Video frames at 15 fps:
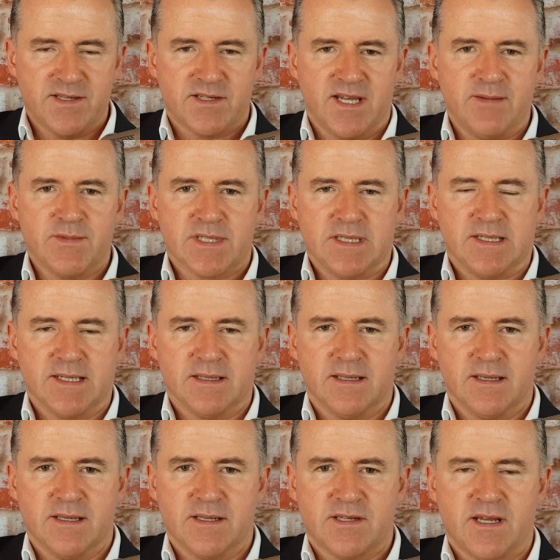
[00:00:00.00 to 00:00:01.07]
seems like
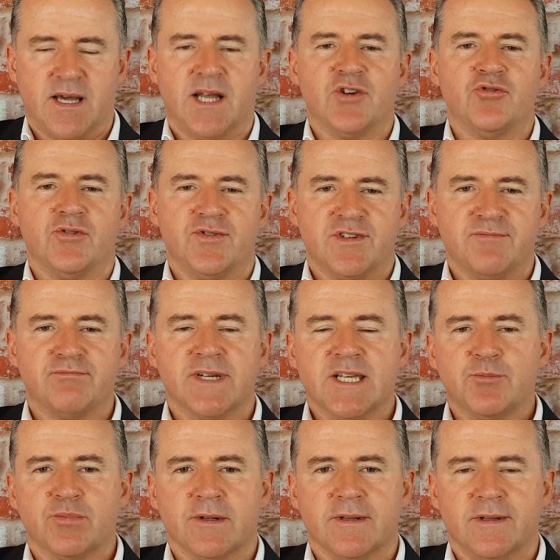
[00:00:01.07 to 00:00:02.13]
there's hundreds of
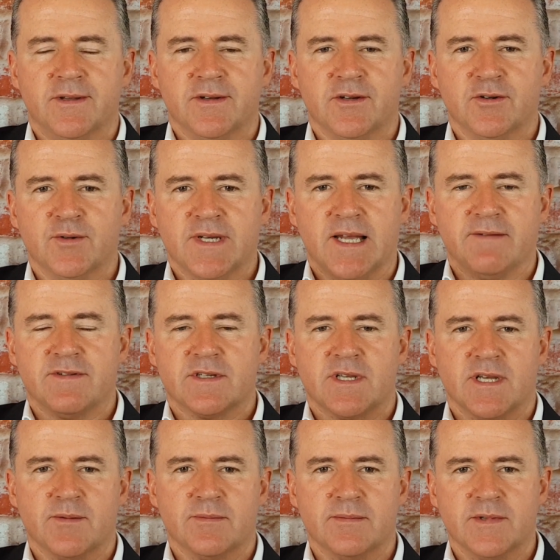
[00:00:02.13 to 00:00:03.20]
people who have
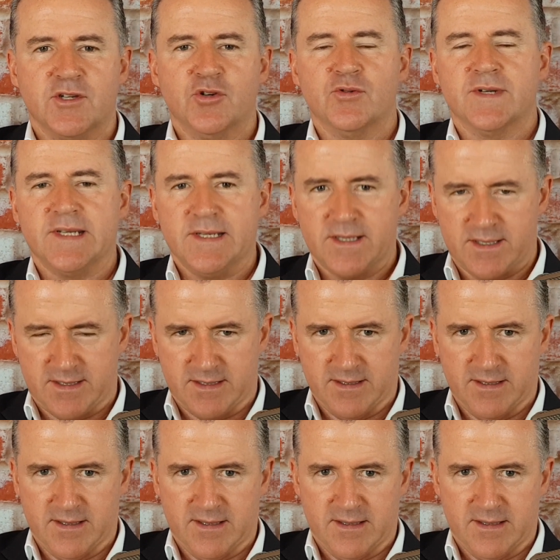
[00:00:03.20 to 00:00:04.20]
some unique